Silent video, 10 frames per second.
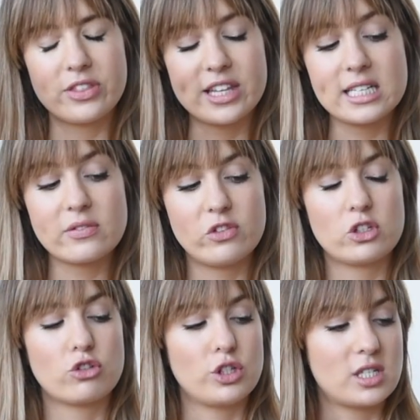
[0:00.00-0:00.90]
These
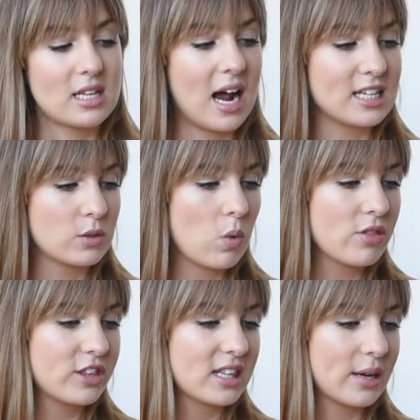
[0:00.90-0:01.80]
fit true to size. The
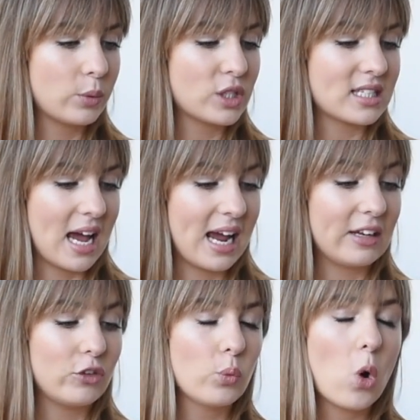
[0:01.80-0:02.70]
one thing that I would say,
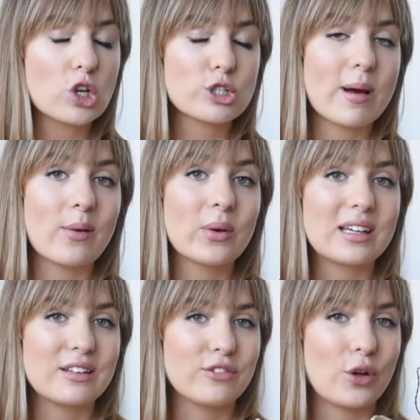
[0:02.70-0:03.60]
and if you watch my
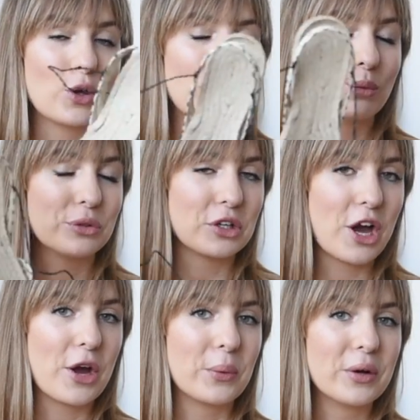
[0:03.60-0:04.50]
weekly vlog, you will
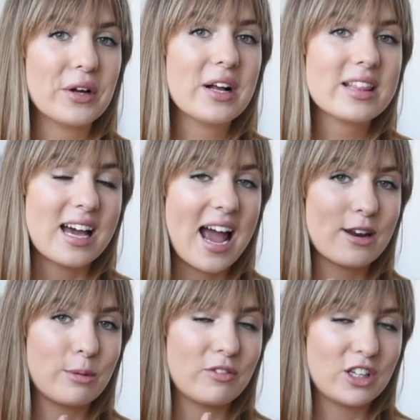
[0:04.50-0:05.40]
know that I
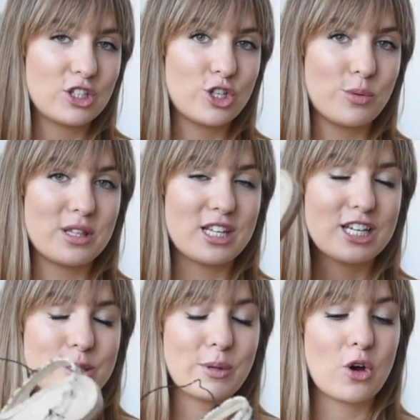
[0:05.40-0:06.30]
had a bit of an issue with
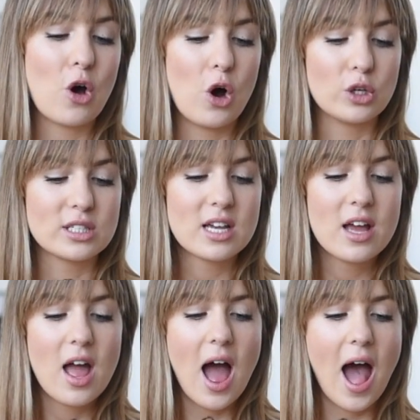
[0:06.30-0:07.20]
these because
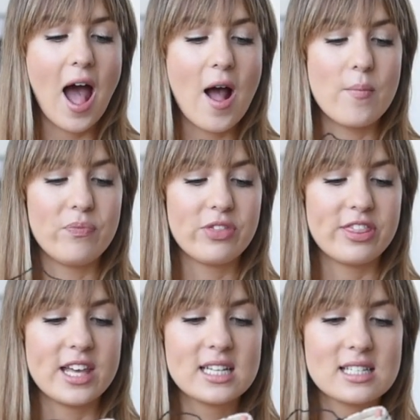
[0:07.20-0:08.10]

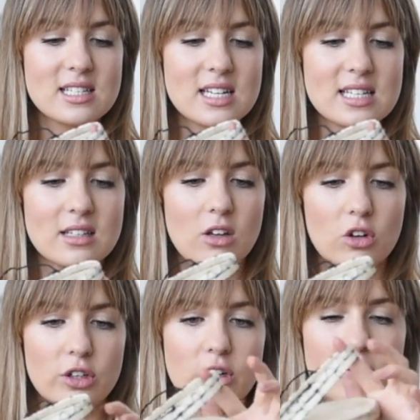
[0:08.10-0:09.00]
this isn't
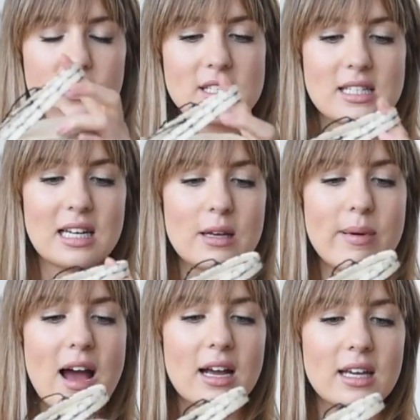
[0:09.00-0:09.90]
long enough. The sling
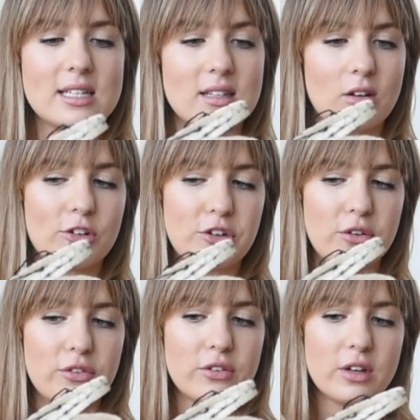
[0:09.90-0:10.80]
back isn't long
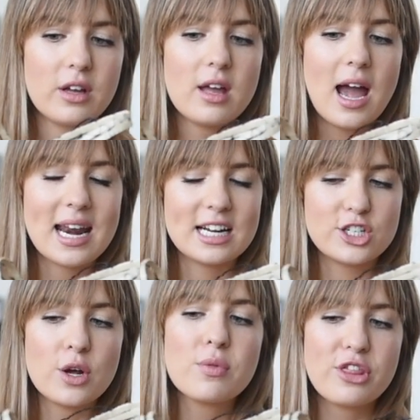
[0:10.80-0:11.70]
enough. And I
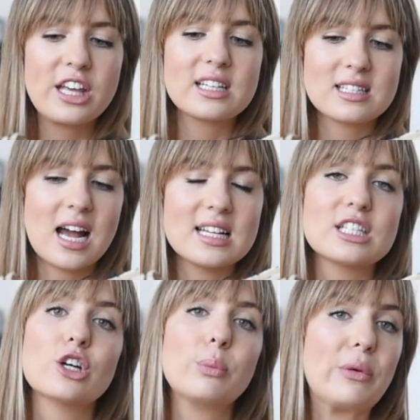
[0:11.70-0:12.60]
don't think
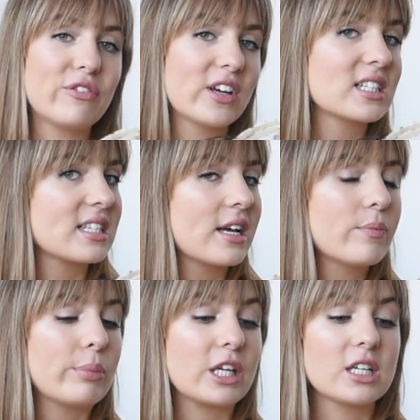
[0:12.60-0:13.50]
sizing up will fix
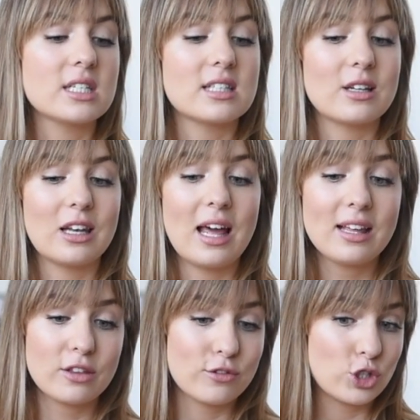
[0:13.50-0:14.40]
it because the
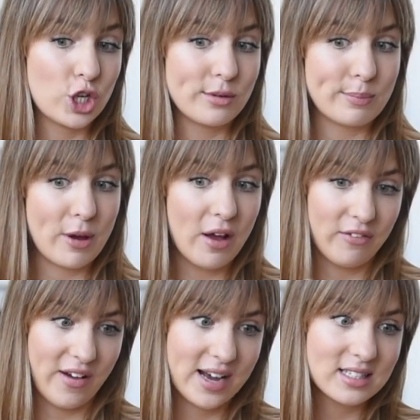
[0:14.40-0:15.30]
length of the shoe is
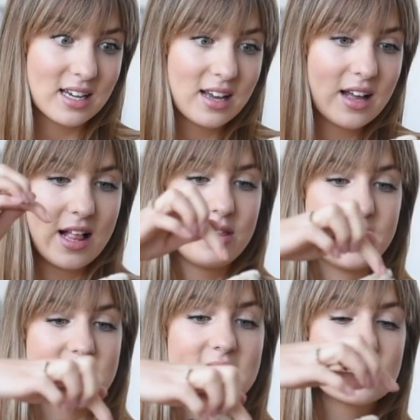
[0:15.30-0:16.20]
perfect.
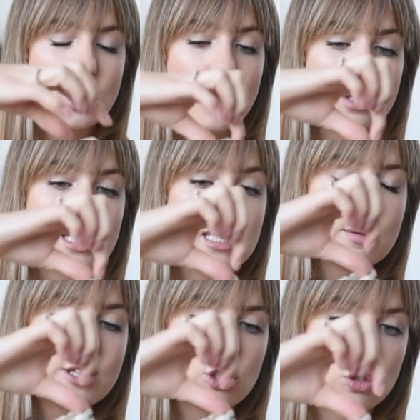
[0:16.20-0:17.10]
This is
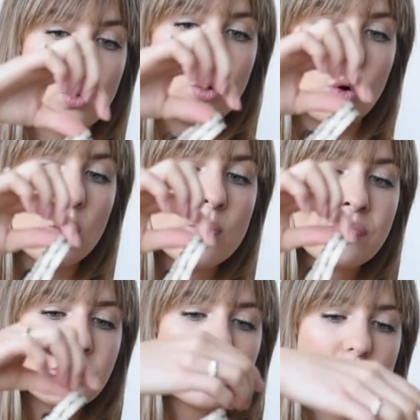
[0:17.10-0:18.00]
a bit short,
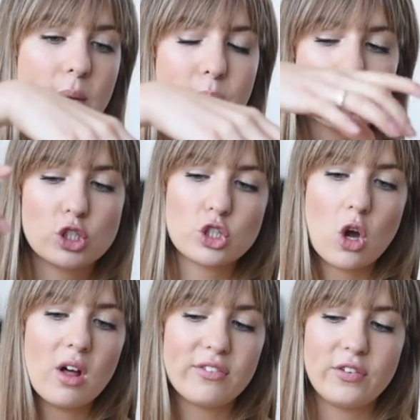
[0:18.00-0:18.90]
so it pushes
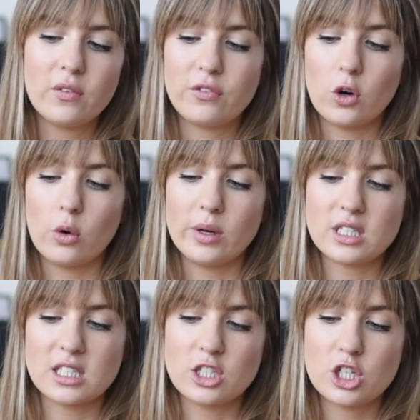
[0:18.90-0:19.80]
your whole foot
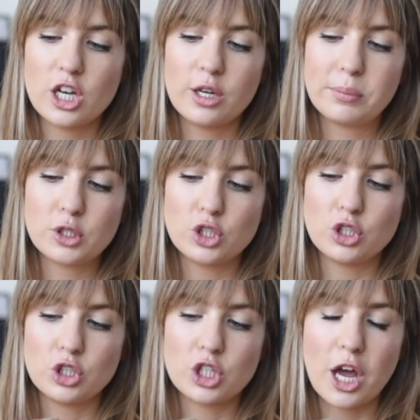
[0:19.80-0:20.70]
forward and in turn
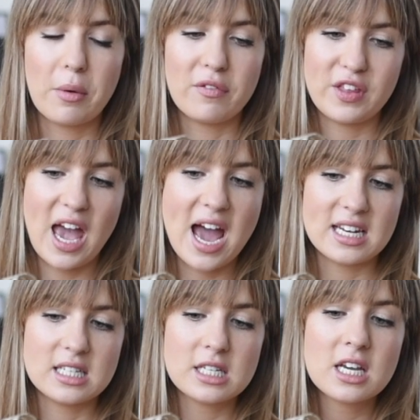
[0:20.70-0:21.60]
pushes your toe off the
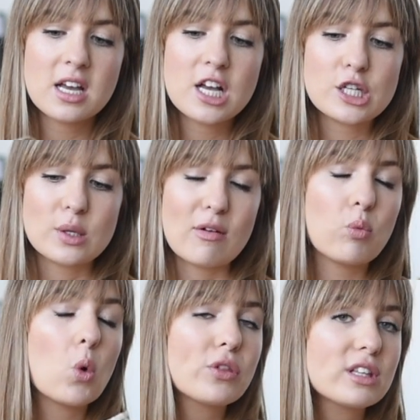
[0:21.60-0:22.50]
end. So
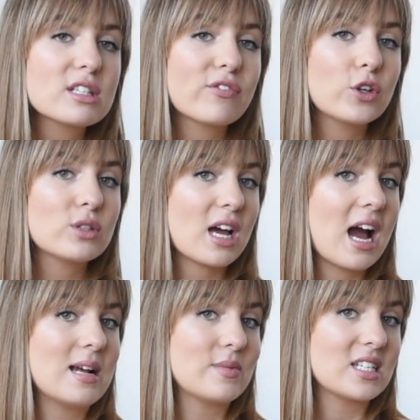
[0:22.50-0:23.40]
I've worn these a few
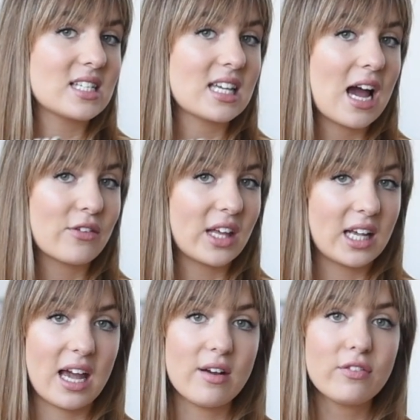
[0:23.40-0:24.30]
times to see how they
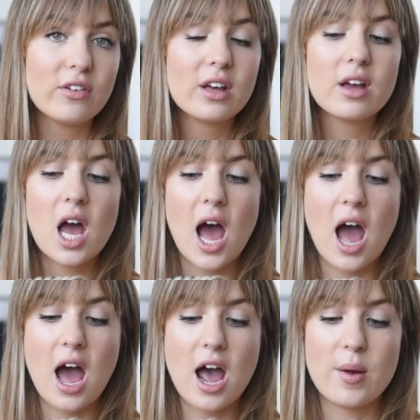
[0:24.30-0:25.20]
give,
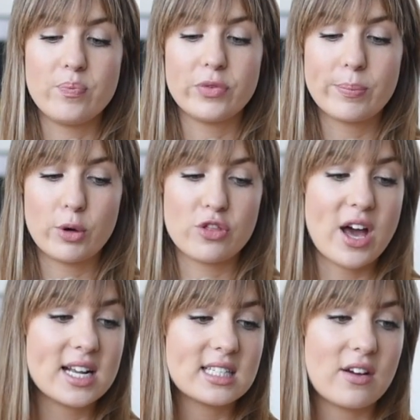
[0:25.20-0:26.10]
but
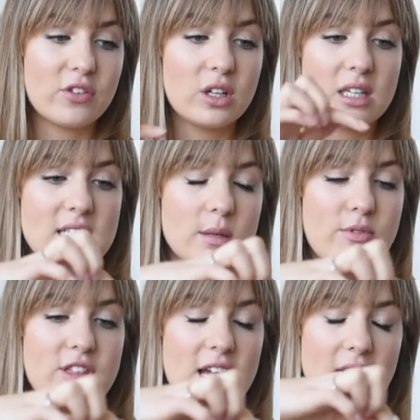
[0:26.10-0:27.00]
that is definitely
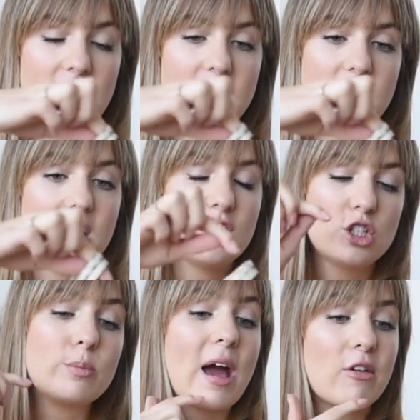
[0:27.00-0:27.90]
something
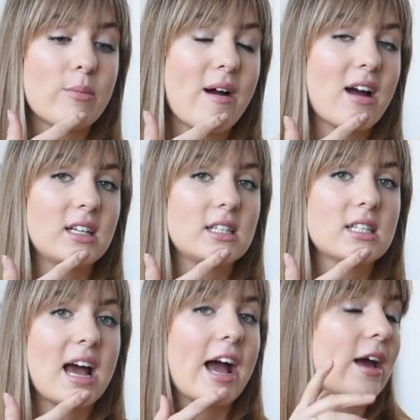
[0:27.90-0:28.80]
to bear in
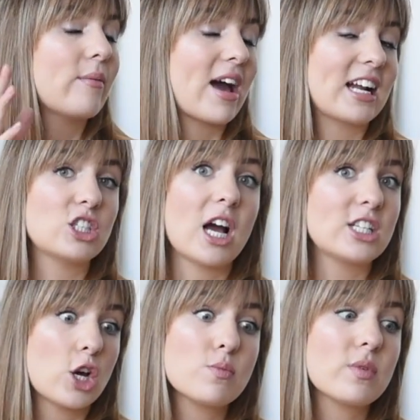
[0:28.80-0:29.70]
mind, and I
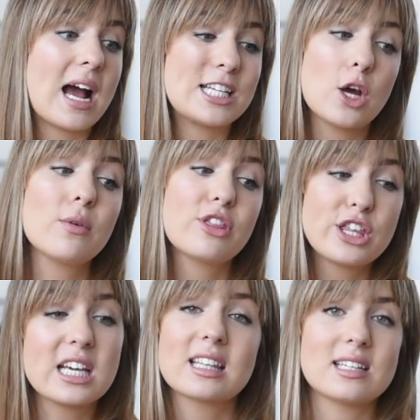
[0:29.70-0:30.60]
don't
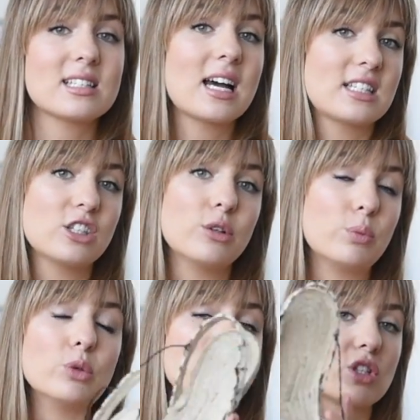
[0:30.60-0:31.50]
think that sizing
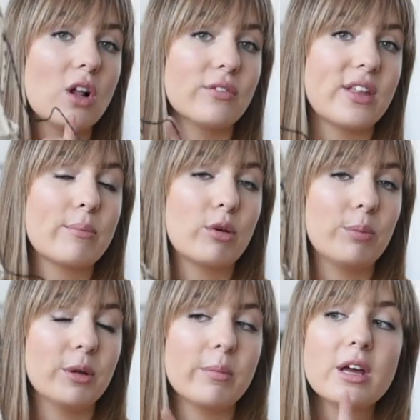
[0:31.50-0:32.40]
up would solve that
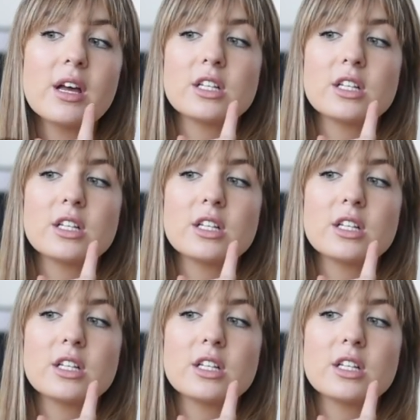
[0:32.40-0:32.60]
problem.